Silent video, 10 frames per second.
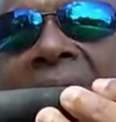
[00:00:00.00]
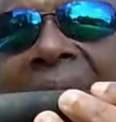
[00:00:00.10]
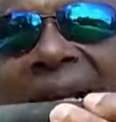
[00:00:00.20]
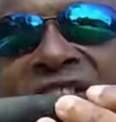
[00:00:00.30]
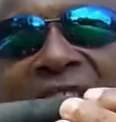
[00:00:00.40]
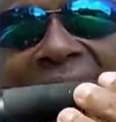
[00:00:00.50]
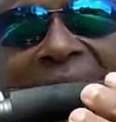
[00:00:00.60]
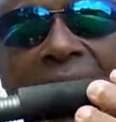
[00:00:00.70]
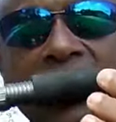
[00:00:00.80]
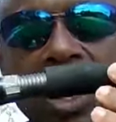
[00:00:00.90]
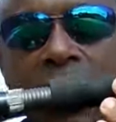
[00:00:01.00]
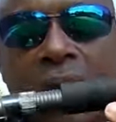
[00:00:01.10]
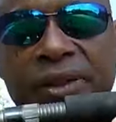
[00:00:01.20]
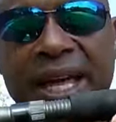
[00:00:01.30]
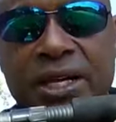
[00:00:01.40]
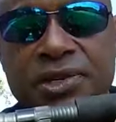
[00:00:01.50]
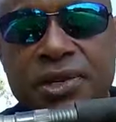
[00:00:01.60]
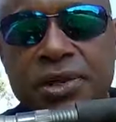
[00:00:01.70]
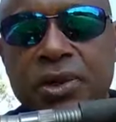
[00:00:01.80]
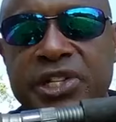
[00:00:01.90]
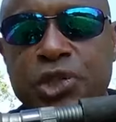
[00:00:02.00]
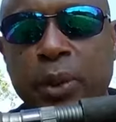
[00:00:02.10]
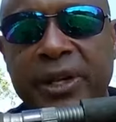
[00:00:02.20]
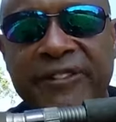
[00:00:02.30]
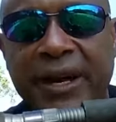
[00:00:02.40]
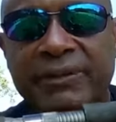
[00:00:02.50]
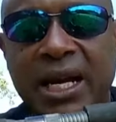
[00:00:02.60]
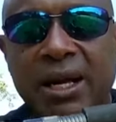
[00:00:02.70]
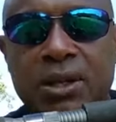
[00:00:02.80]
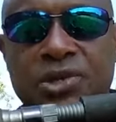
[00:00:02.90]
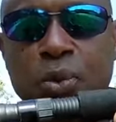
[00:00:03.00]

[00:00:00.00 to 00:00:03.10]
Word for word: At checkout, all that is due is $25.